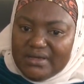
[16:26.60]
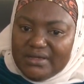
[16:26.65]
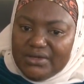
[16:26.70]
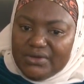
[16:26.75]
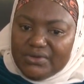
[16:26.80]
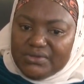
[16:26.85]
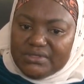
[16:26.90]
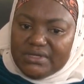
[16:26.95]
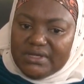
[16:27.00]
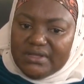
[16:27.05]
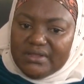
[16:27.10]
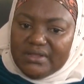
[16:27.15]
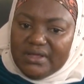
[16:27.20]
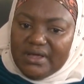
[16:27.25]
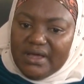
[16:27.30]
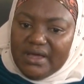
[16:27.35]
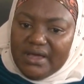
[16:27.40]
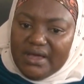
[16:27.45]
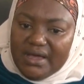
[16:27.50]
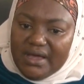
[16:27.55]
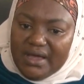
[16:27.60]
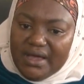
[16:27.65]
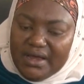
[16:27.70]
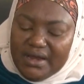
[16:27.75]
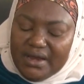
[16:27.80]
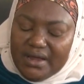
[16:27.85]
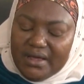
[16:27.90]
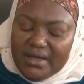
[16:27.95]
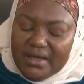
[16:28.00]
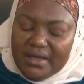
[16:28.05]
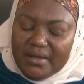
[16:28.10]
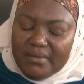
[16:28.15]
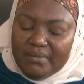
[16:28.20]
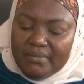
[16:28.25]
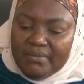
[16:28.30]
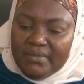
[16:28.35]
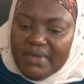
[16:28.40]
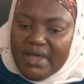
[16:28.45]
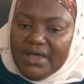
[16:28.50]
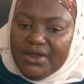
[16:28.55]
using the N
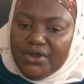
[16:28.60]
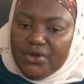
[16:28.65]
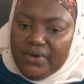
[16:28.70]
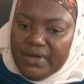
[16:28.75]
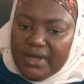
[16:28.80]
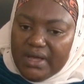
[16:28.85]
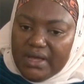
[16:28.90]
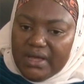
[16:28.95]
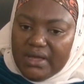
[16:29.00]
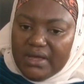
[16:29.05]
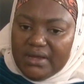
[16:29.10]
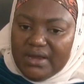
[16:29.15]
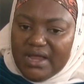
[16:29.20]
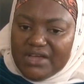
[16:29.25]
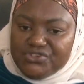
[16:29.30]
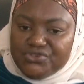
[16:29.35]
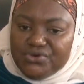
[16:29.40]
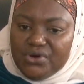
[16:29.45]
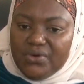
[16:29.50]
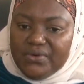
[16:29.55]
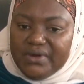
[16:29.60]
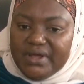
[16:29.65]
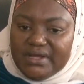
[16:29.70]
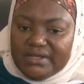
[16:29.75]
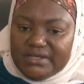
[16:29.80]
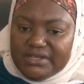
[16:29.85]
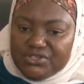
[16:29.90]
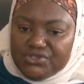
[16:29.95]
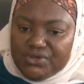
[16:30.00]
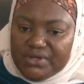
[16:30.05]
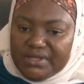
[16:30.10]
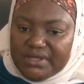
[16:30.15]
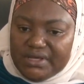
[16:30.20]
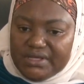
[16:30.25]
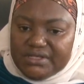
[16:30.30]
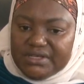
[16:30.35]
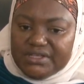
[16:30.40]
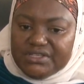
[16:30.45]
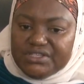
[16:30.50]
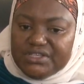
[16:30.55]
um, NOA, National Orientation
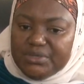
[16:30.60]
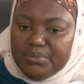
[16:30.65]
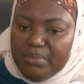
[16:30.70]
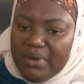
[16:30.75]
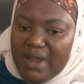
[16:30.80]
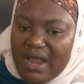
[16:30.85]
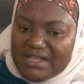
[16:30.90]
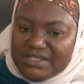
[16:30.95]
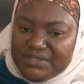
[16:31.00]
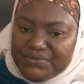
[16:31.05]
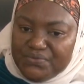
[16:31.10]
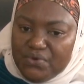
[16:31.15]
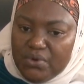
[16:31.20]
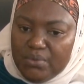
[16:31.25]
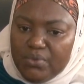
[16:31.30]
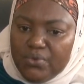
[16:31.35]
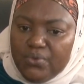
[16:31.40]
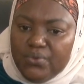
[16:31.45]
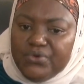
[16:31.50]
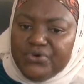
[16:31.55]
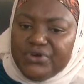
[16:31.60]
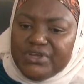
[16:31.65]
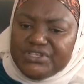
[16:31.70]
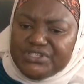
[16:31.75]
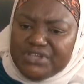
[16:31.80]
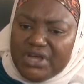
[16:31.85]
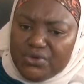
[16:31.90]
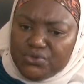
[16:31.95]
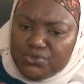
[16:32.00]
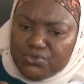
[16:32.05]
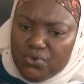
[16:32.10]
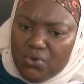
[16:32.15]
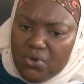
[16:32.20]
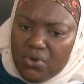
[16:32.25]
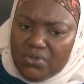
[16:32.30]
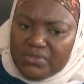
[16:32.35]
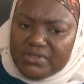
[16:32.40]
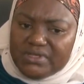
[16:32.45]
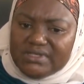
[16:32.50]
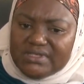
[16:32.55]
Agency platform. We reach out to
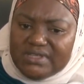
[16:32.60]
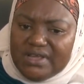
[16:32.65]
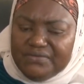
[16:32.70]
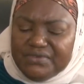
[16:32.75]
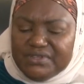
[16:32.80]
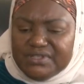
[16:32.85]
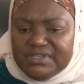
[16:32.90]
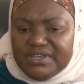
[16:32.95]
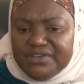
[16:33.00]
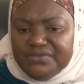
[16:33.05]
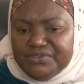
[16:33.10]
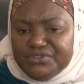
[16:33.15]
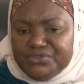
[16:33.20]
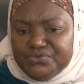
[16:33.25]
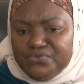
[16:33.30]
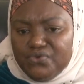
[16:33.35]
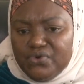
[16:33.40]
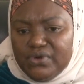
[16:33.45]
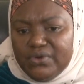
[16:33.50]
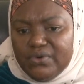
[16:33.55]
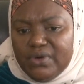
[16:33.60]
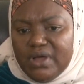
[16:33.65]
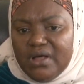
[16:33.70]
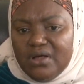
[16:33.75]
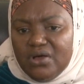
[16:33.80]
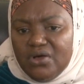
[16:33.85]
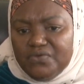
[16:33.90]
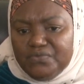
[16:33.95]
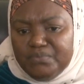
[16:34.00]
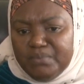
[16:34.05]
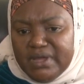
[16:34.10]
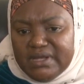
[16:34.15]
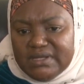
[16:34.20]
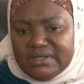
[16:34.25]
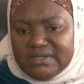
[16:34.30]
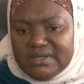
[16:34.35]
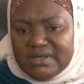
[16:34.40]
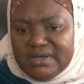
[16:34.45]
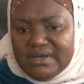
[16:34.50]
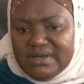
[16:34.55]
all the 774 local
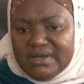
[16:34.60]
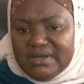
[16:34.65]
governments.